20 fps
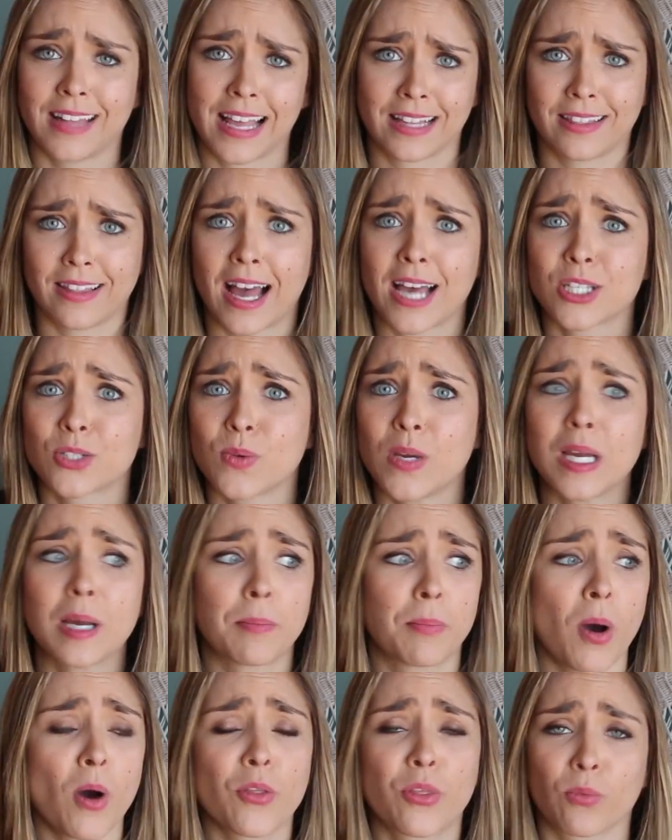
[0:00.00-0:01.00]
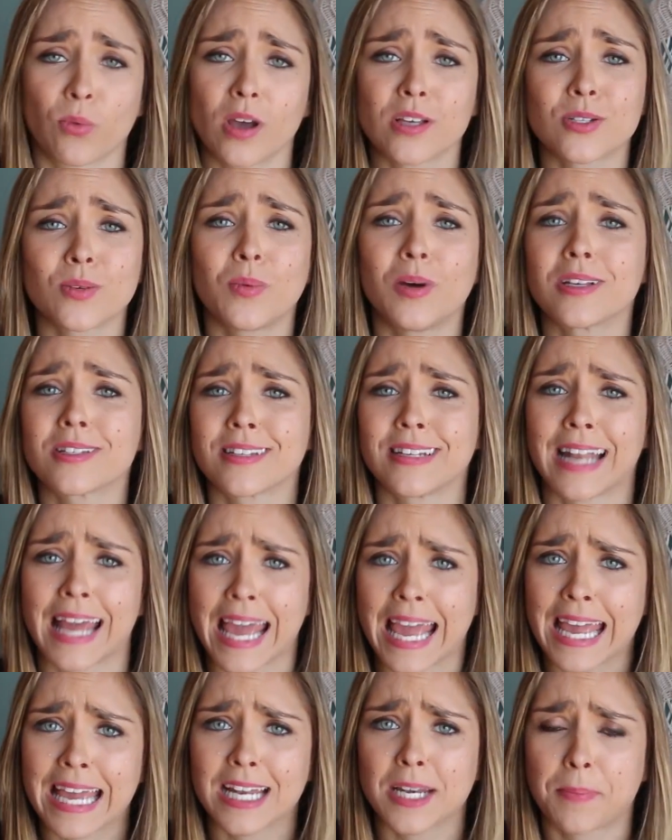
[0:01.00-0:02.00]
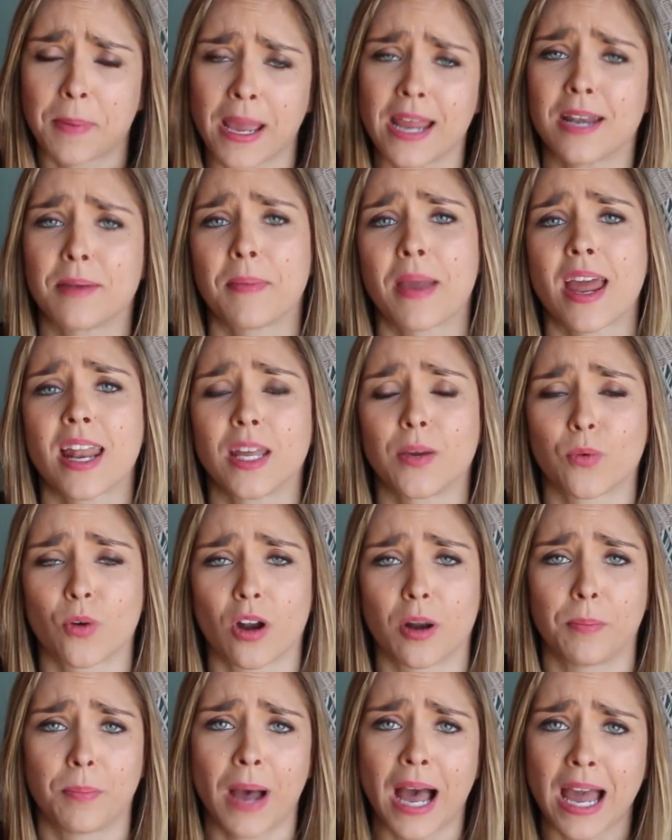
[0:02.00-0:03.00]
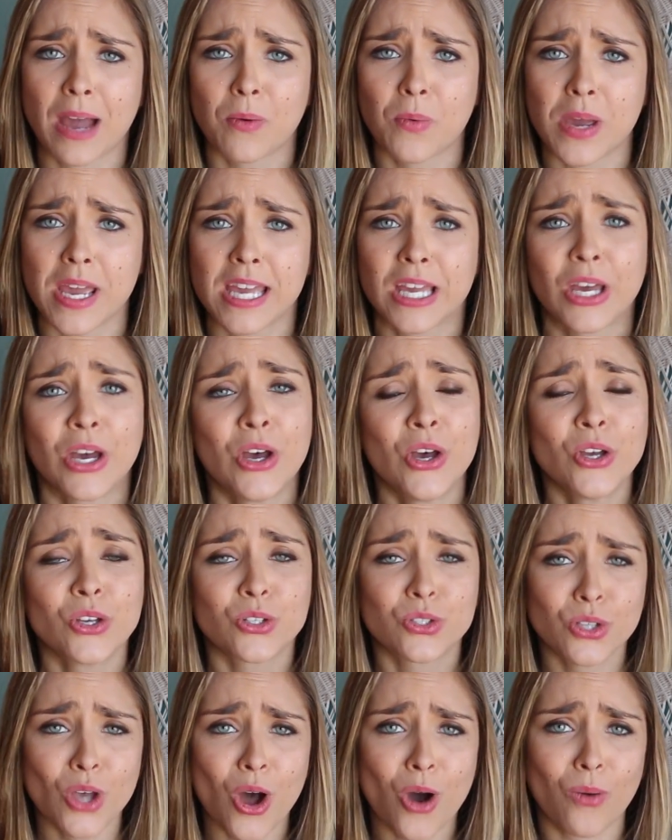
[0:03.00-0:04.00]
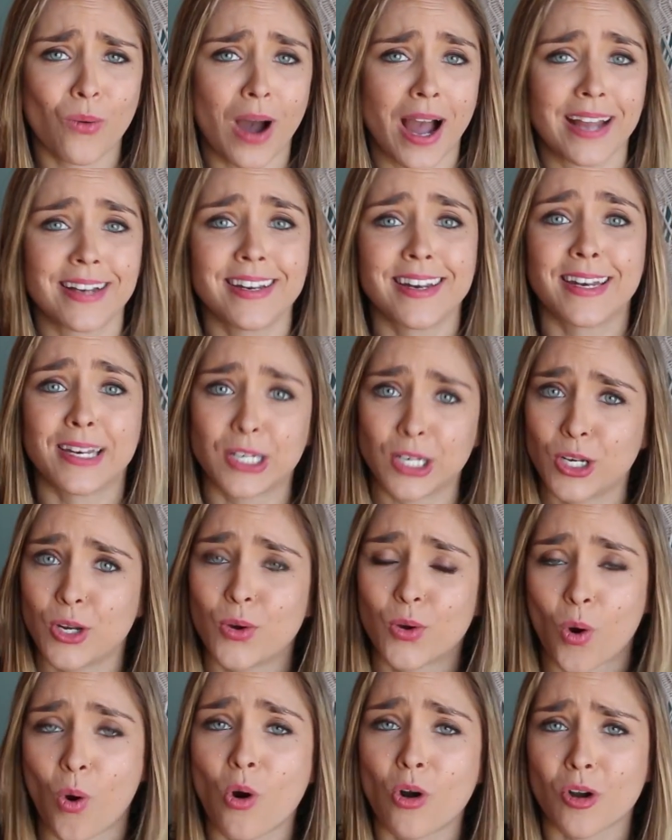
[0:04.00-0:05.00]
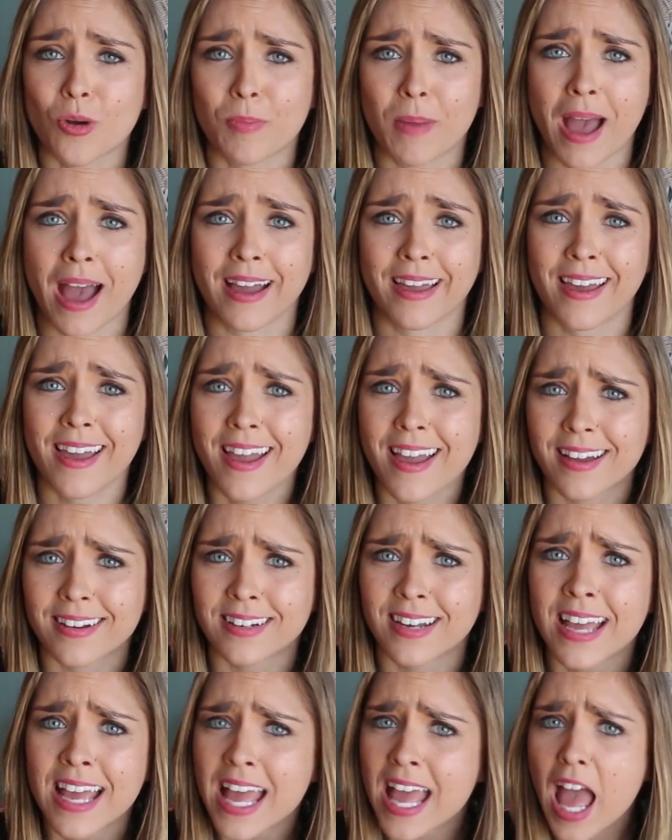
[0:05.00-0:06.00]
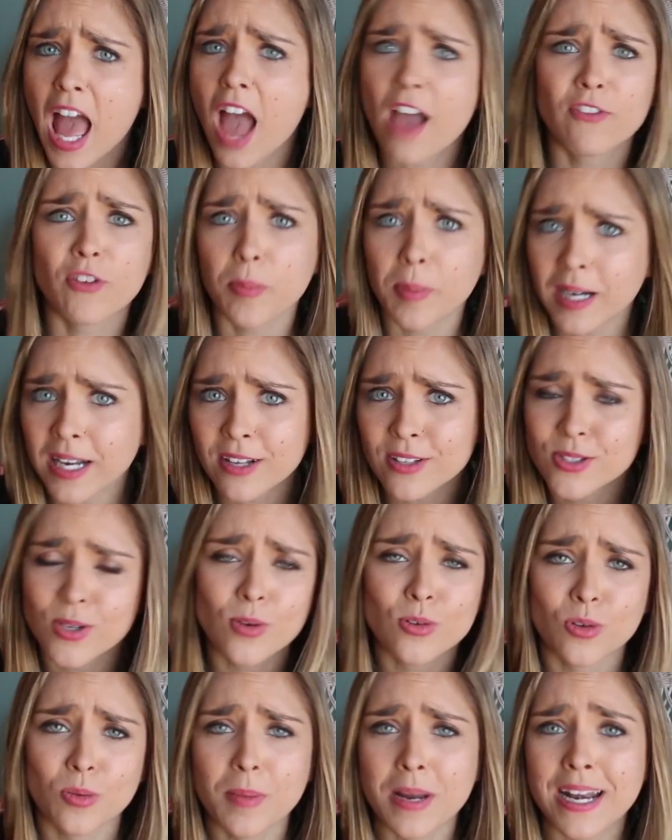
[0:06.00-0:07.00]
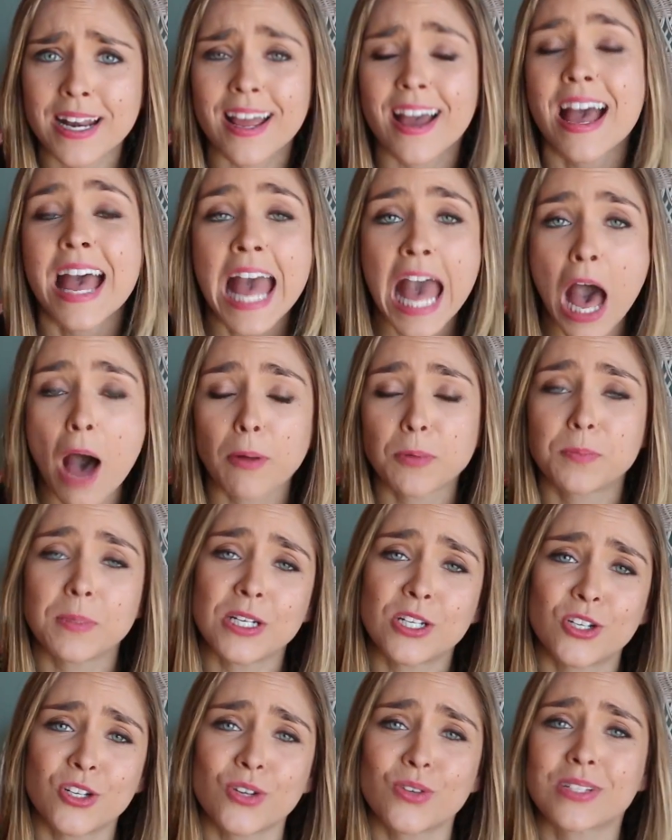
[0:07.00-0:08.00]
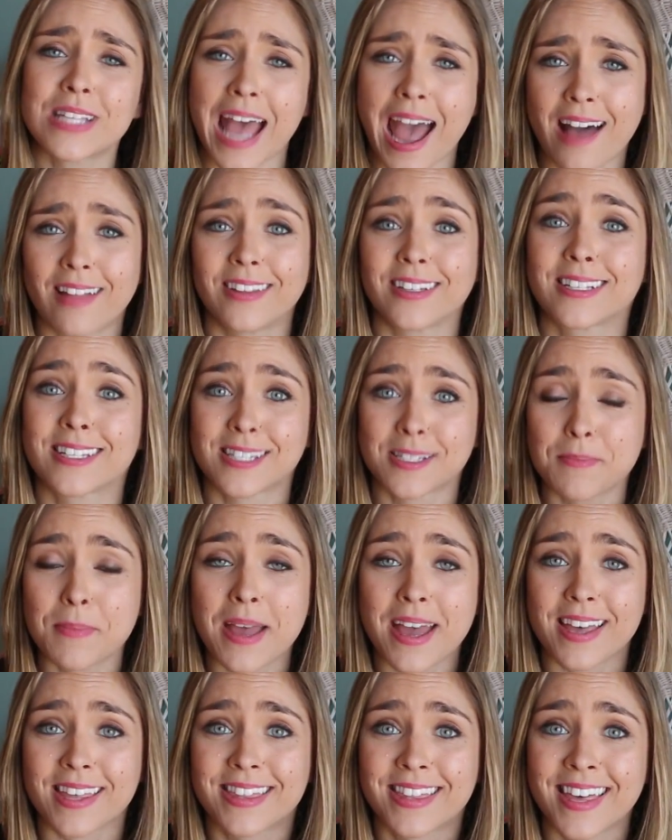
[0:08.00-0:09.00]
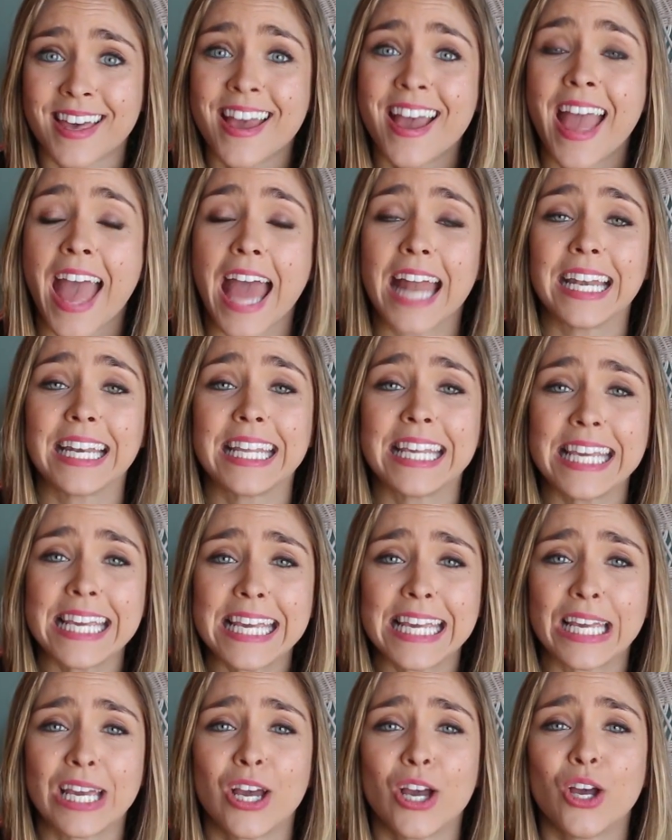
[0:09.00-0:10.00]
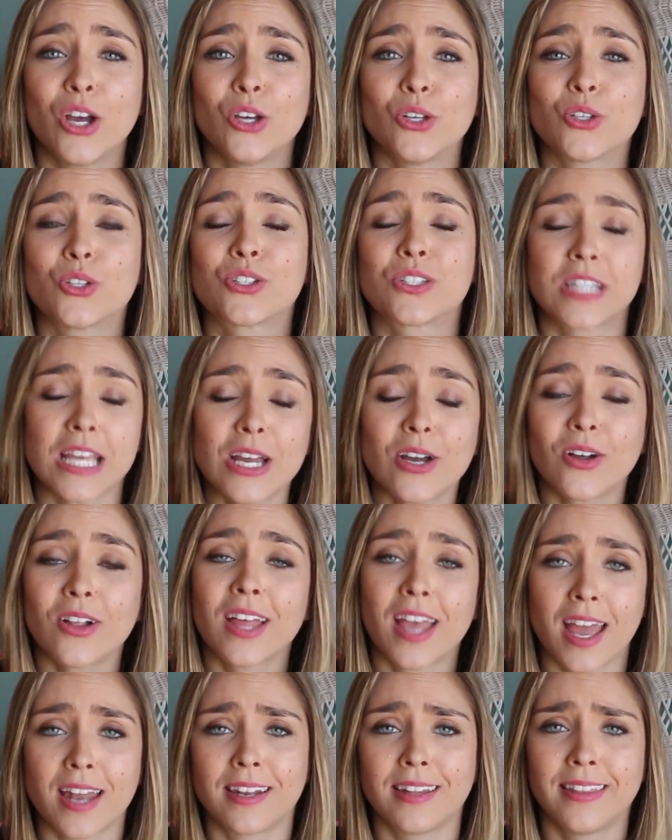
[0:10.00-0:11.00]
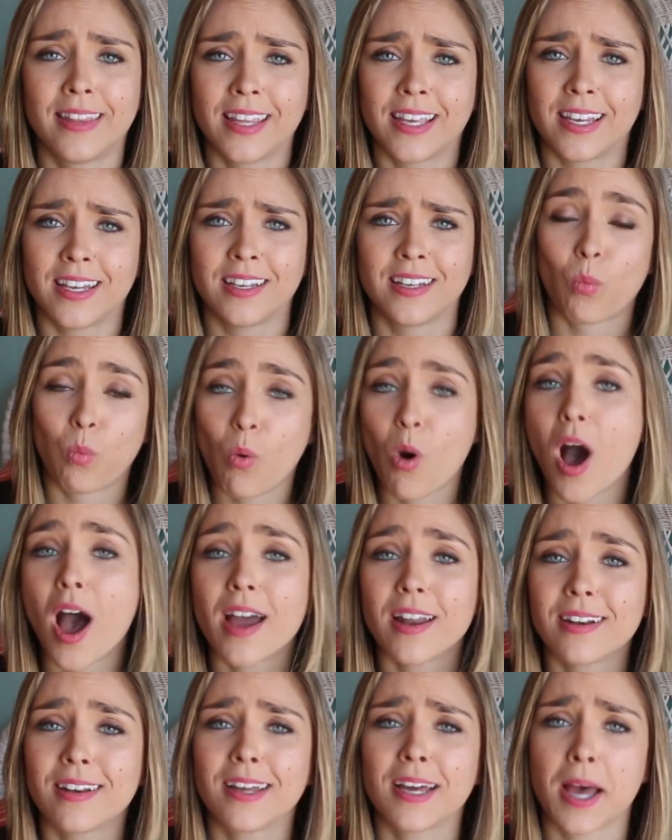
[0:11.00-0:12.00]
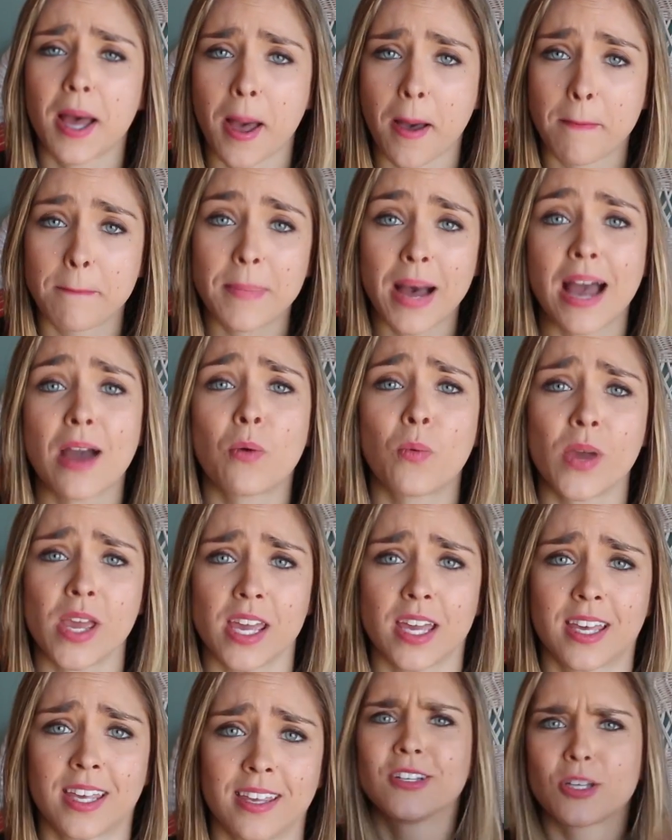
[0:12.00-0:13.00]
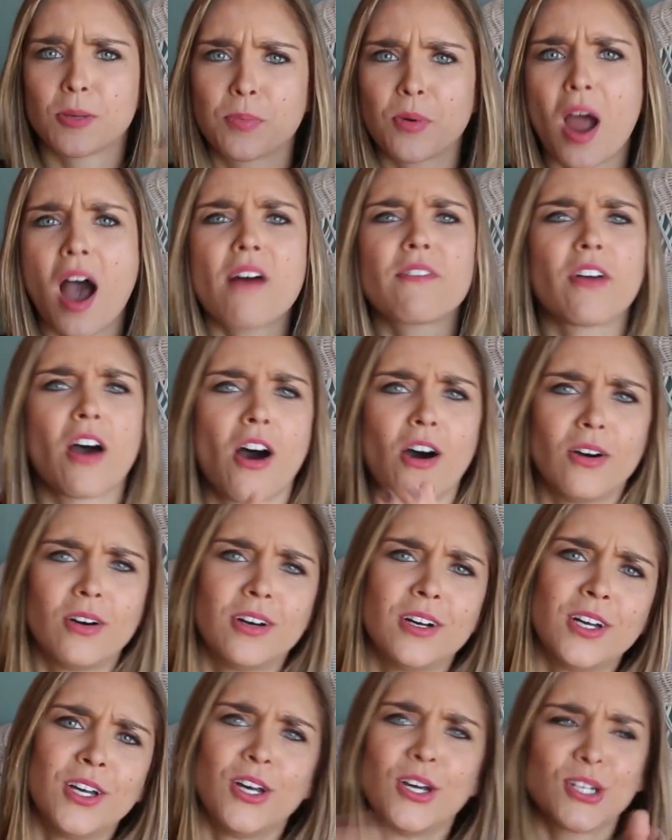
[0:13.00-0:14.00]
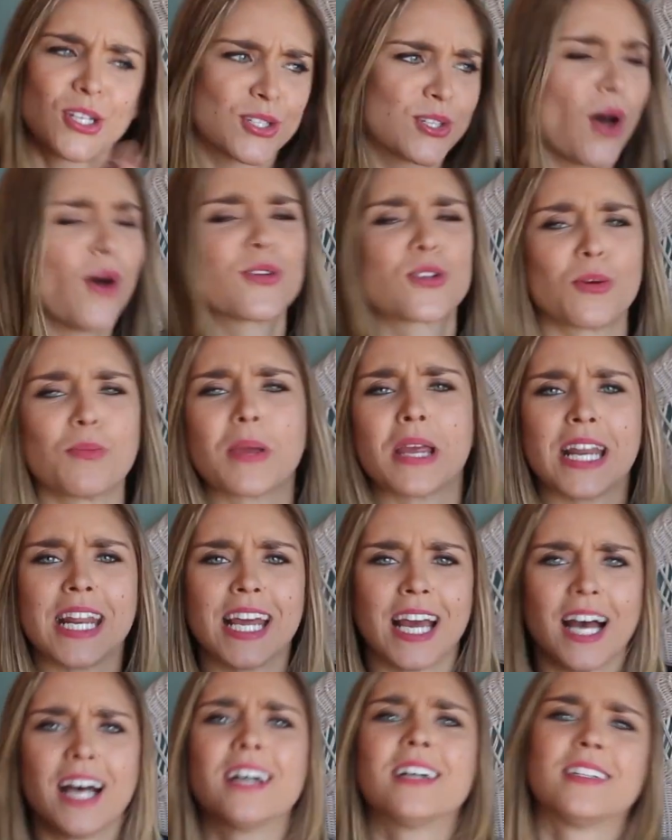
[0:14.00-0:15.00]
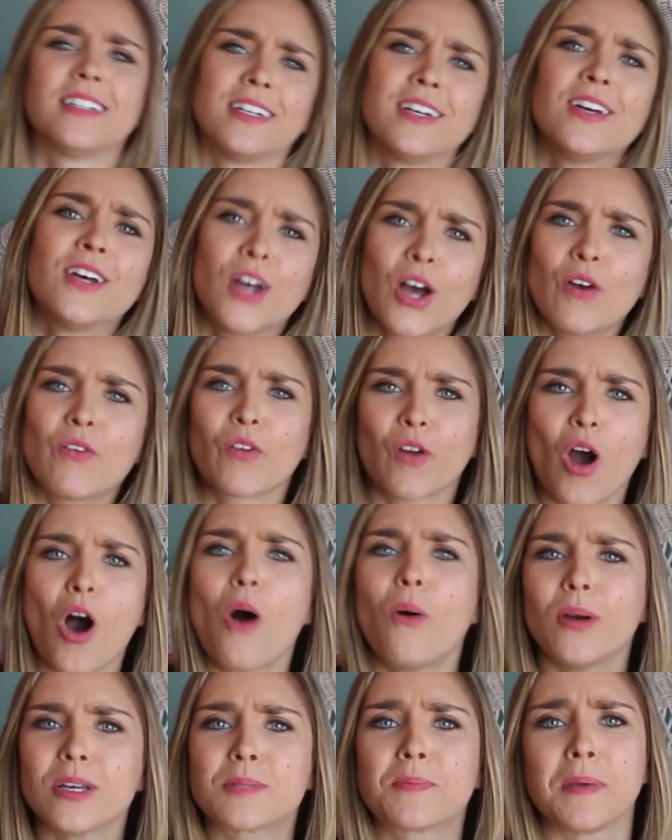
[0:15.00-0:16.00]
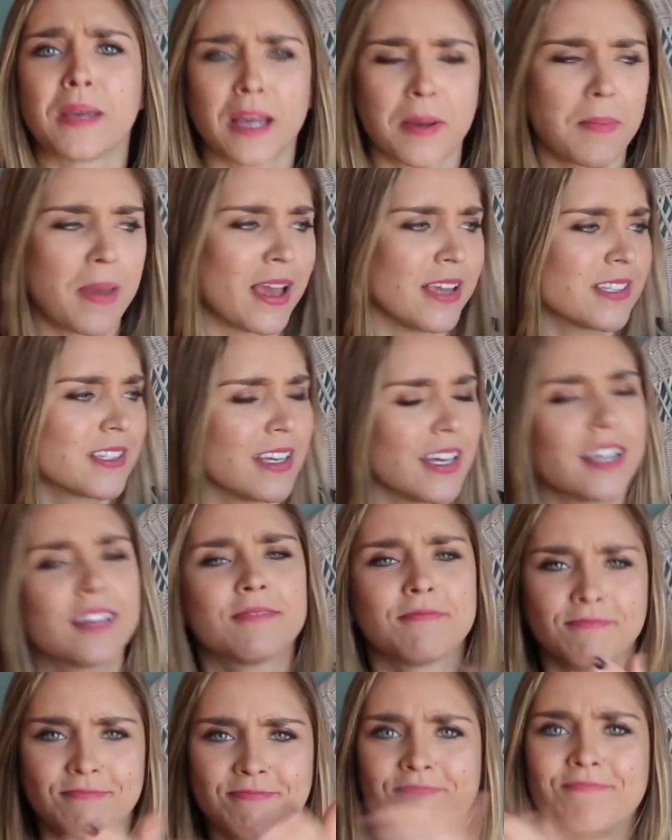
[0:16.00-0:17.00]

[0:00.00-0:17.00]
Like last week, both Russell Wilson and Peyton Manning were on a bye week, so I needed a new quarterback, and everybody on social media helped me choose Alex Smith, and he single-handedly won my week. So bravo, social media, for always being amazing.